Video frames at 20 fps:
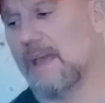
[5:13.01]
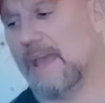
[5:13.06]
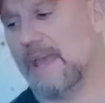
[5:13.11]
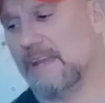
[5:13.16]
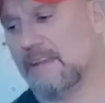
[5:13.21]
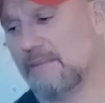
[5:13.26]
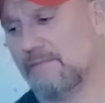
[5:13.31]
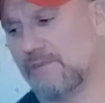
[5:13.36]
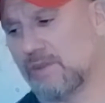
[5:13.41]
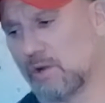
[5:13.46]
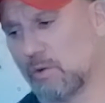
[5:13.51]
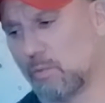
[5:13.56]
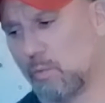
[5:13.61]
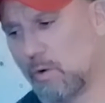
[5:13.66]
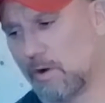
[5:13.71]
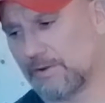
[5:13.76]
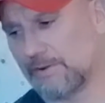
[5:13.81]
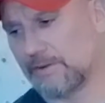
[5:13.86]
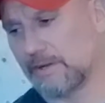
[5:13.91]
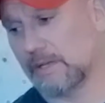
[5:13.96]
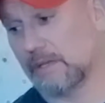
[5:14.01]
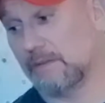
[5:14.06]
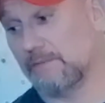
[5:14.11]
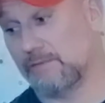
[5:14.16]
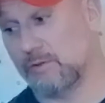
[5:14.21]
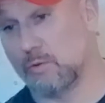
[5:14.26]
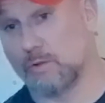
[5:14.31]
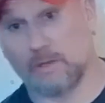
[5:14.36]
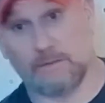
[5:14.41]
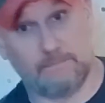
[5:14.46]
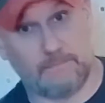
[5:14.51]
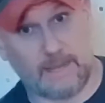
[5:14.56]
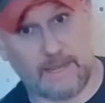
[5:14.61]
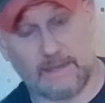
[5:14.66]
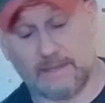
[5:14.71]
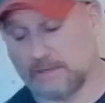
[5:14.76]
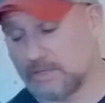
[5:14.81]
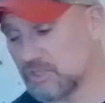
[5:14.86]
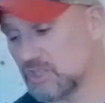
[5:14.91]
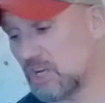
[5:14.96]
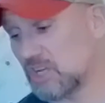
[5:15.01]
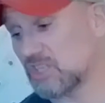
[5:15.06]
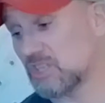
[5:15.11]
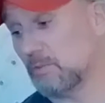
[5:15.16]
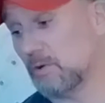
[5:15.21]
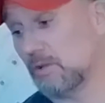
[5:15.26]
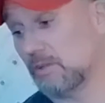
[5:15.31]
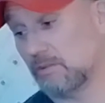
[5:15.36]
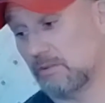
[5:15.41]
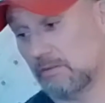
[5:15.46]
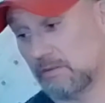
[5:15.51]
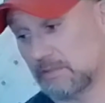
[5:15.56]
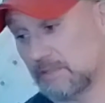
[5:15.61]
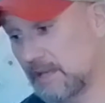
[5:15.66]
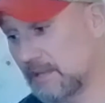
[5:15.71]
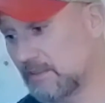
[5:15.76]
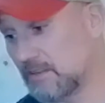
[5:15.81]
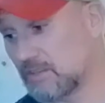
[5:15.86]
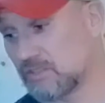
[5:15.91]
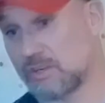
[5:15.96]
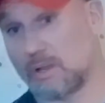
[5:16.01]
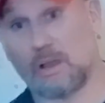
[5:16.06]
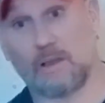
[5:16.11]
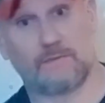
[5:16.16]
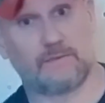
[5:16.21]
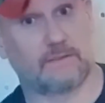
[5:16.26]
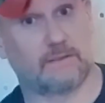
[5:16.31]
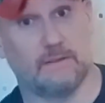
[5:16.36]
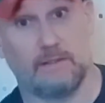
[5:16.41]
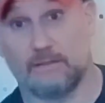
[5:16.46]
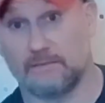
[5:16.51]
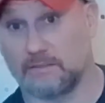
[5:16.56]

And if you're wondering if you can make it adjustable and you can take this off and